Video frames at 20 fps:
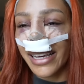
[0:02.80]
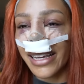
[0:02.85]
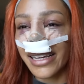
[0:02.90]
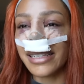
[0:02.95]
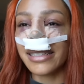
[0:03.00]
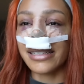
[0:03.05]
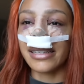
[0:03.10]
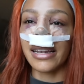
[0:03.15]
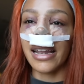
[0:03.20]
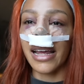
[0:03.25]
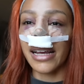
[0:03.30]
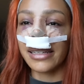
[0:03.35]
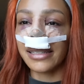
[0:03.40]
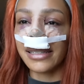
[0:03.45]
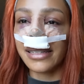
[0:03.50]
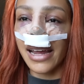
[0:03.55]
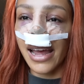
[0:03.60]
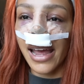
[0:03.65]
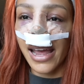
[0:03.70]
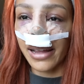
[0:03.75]
It is the next
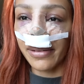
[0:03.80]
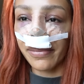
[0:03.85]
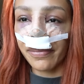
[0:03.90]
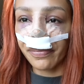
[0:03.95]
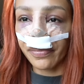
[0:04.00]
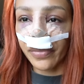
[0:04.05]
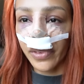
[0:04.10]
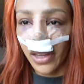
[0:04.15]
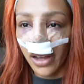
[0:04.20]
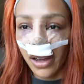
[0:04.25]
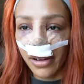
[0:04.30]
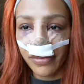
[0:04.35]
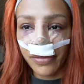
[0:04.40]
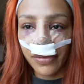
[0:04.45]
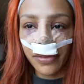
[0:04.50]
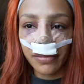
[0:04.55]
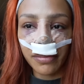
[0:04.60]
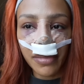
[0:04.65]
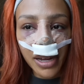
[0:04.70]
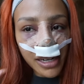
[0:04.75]
day.
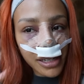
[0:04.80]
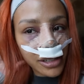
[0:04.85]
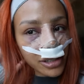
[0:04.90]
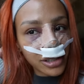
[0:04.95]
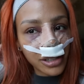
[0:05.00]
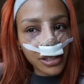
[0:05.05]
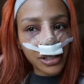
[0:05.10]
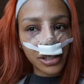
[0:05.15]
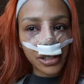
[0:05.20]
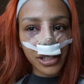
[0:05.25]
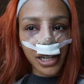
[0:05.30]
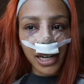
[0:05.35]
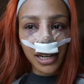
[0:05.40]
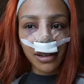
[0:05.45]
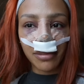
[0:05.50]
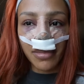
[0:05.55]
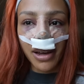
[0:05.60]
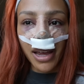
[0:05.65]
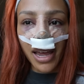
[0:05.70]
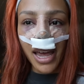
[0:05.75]
I've managed to
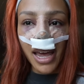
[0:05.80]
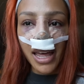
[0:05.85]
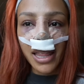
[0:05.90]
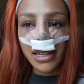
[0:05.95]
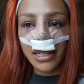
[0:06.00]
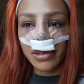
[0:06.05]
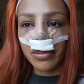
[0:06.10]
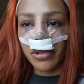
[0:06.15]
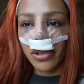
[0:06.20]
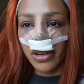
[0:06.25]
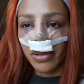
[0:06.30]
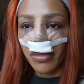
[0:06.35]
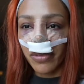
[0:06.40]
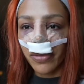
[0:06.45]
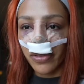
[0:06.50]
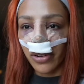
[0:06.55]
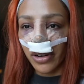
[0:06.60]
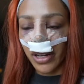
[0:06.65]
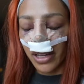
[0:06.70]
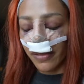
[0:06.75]
straighten my hair this morning
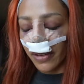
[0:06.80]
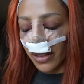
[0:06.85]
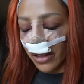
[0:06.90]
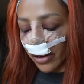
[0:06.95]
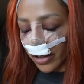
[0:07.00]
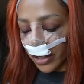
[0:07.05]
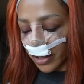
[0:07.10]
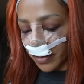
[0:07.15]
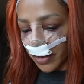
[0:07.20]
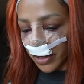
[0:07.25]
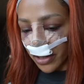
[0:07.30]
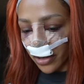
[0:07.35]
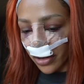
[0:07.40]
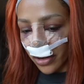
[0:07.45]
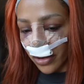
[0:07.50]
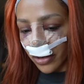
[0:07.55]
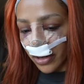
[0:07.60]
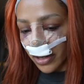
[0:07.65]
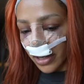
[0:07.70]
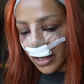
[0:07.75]
before leaving the hospital.